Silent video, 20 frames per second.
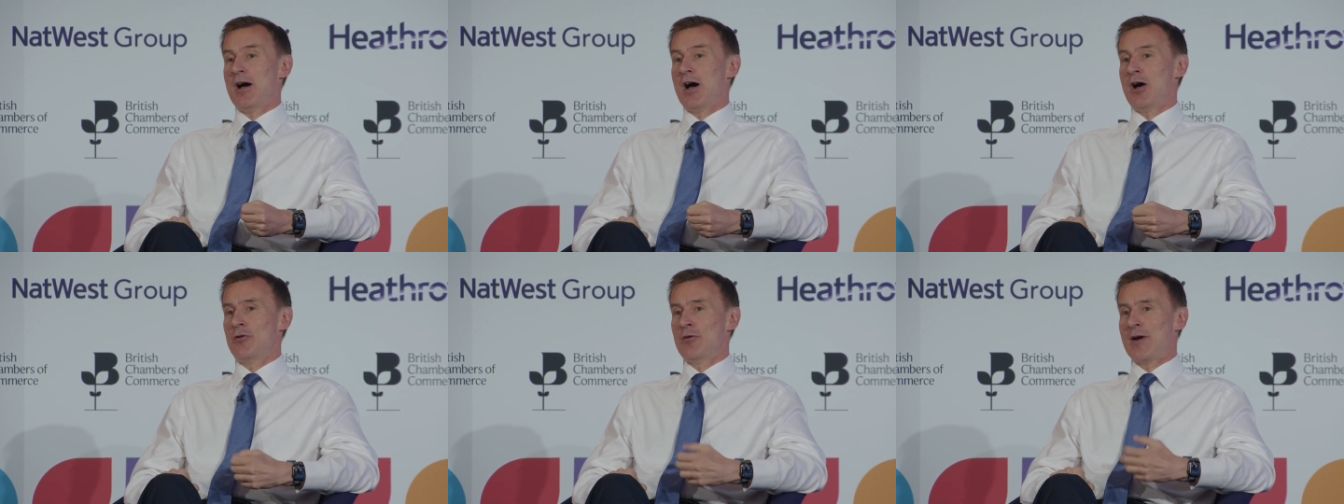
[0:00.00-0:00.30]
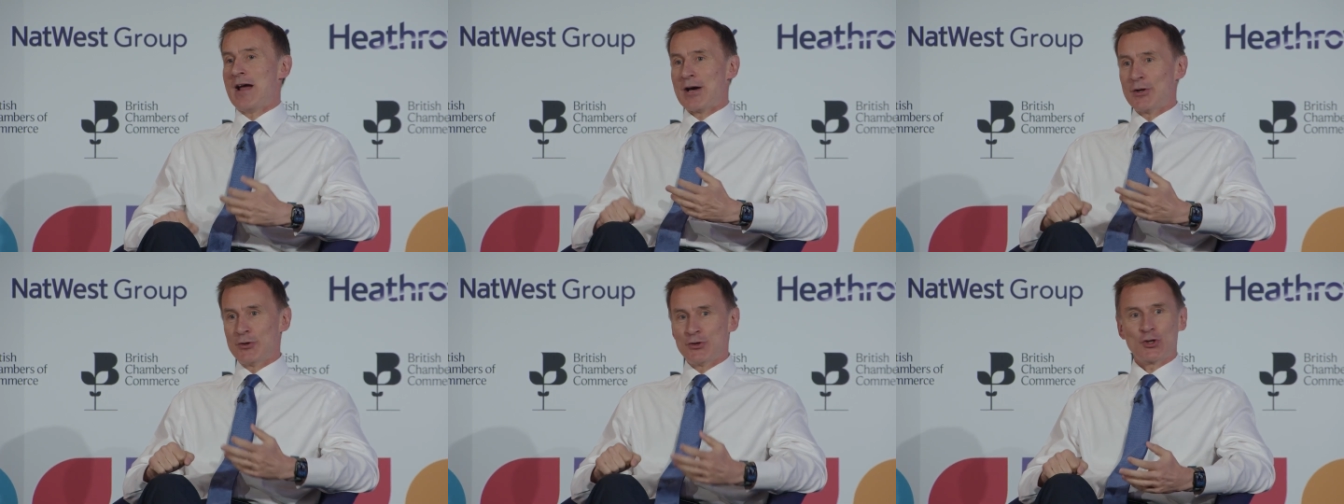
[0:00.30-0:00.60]

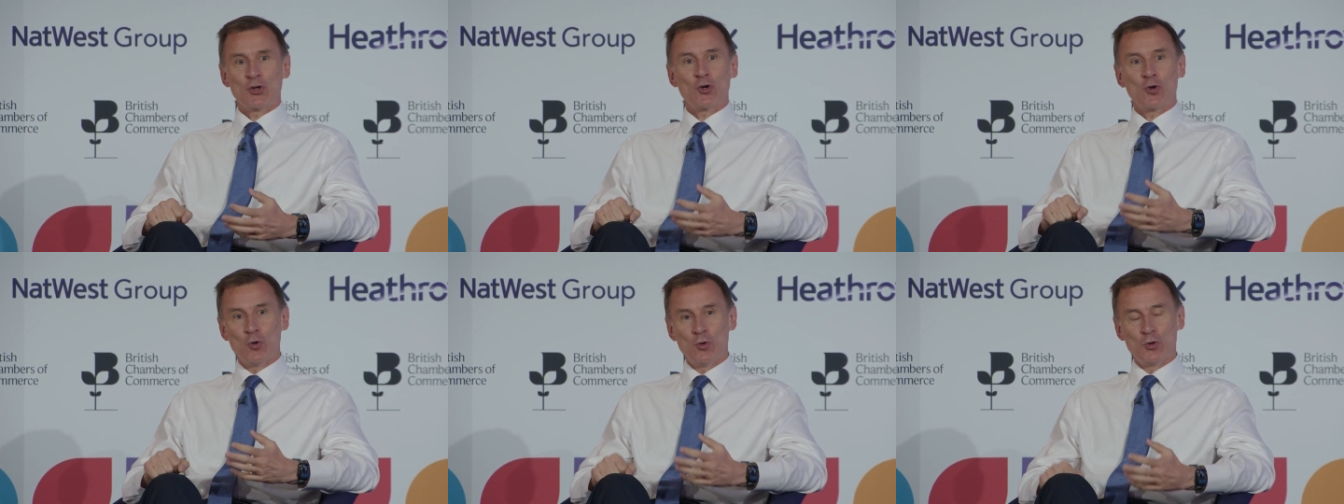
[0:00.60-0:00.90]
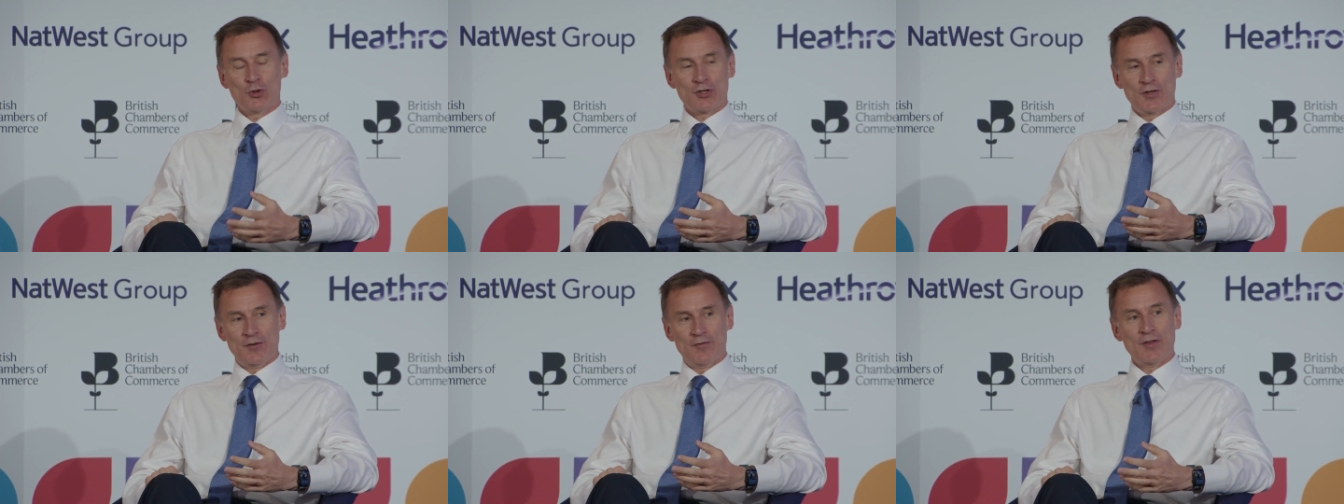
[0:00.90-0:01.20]
Around a
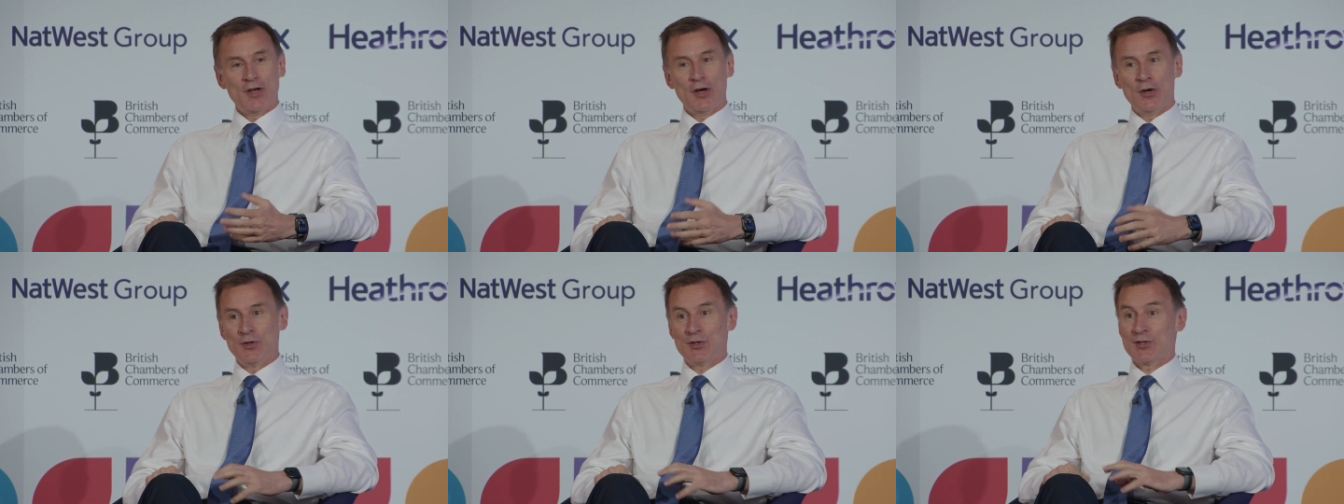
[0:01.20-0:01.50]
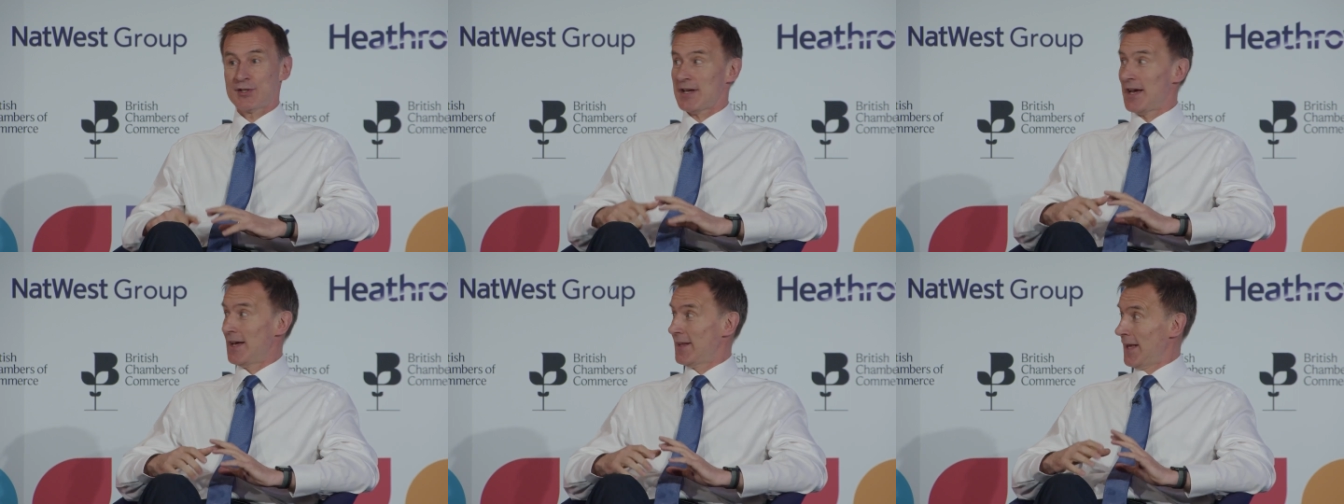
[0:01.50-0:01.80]
quarter of
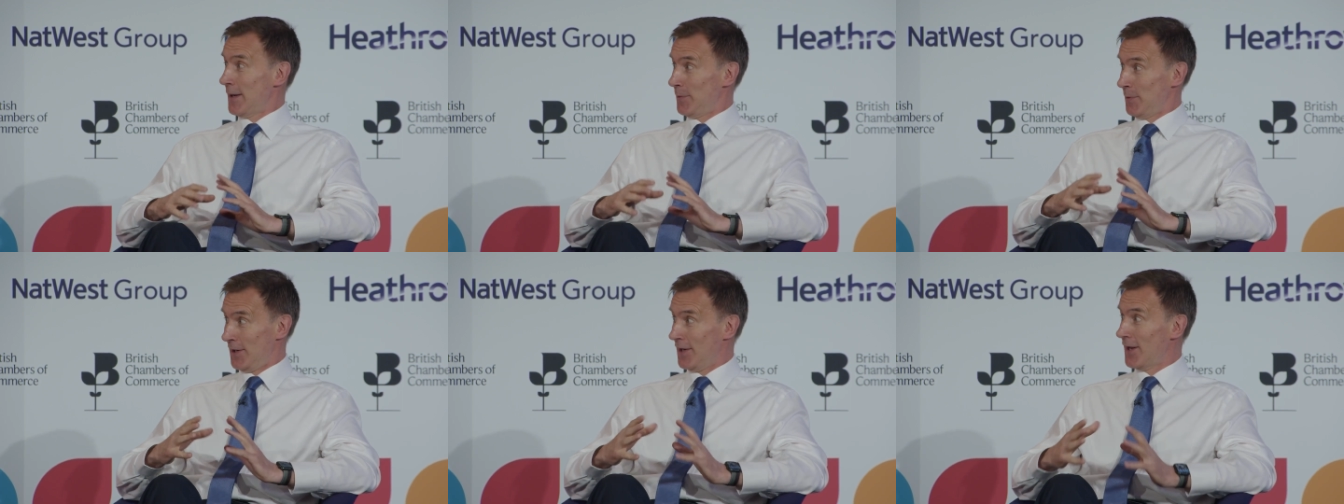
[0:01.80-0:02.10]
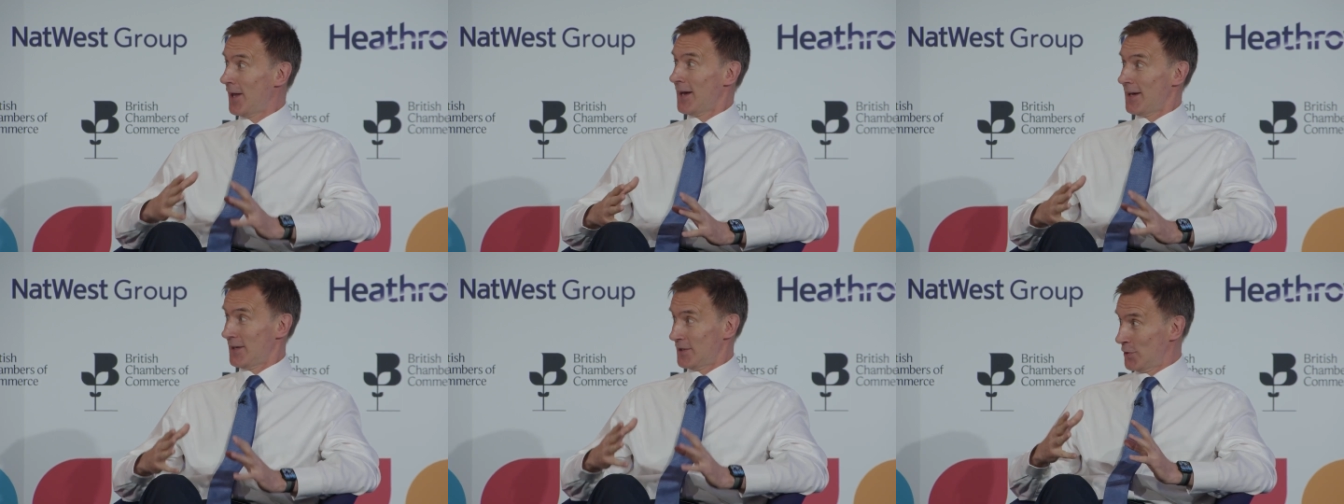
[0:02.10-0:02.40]
those say they would
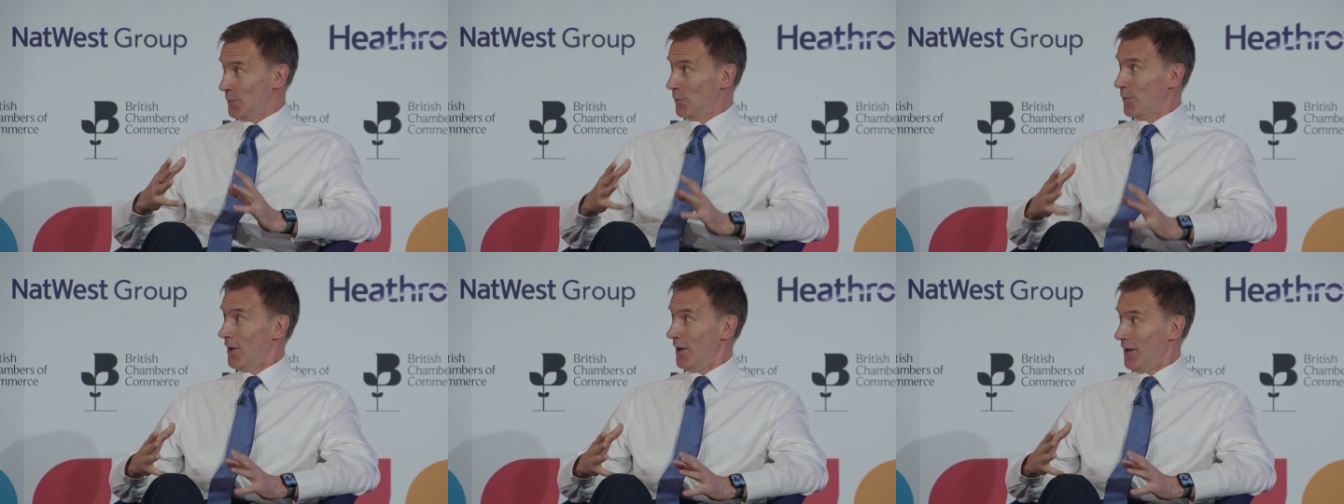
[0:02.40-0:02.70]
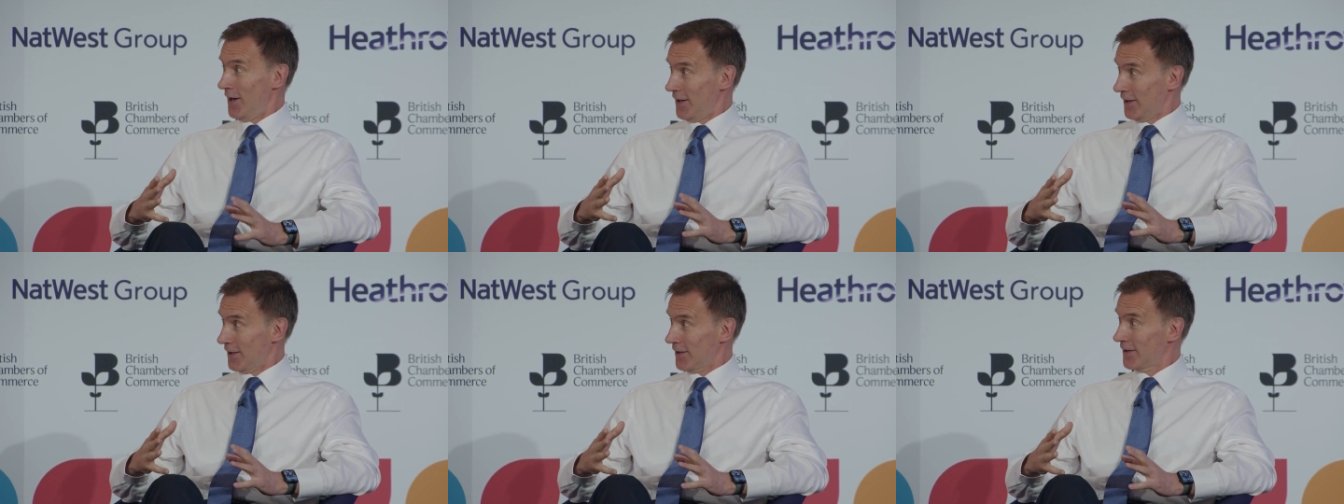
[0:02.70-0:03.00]
like to
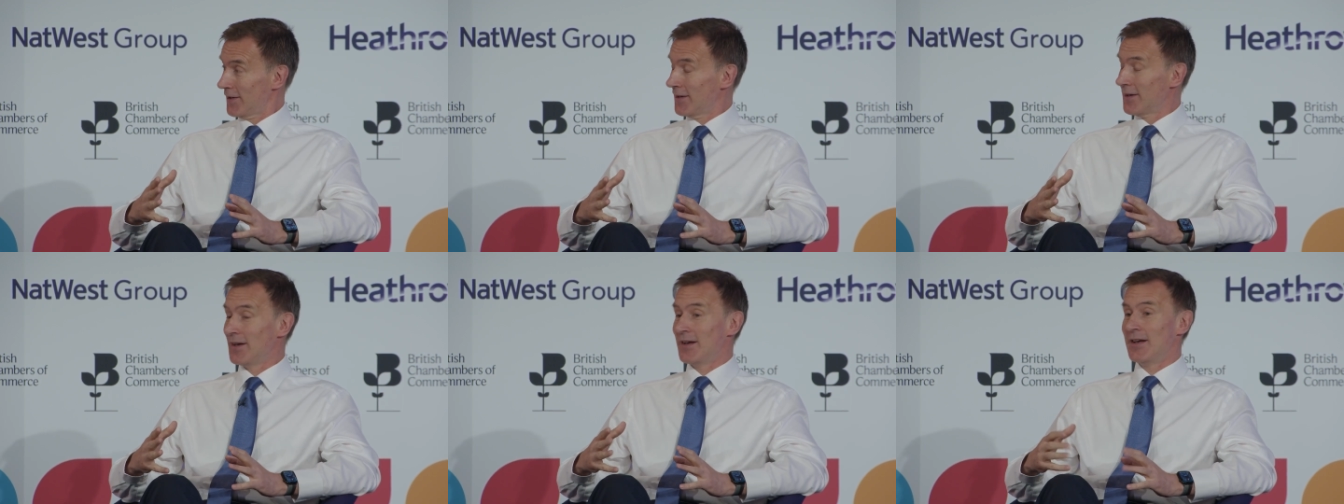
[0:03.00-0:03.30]
work.